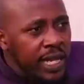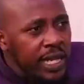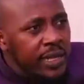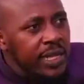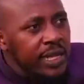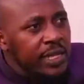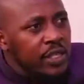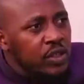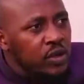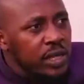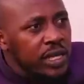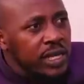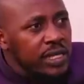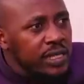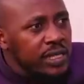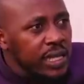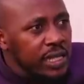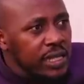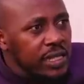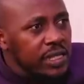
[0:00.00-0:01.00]
only in the
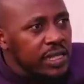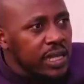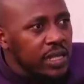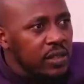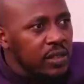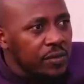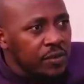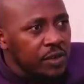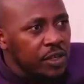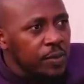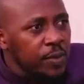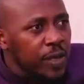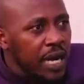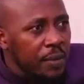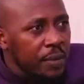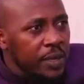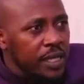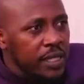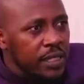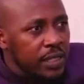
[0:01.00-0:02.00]
talking stages and you have not
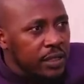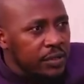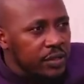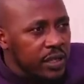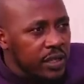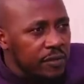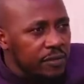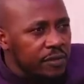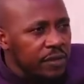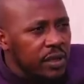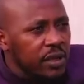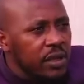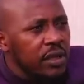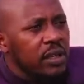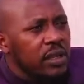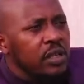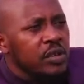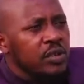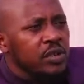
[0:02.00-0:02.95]
become exclusive, mm-hmm.